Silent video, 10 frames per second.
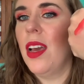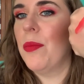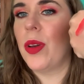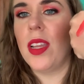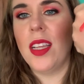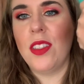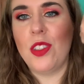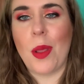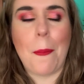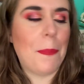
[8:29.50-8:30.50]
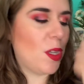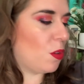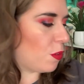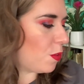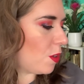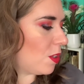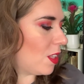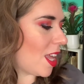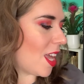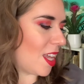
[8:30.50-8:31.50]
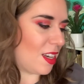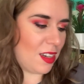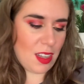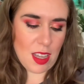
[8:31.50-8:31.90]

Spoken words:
but it's beautiful, and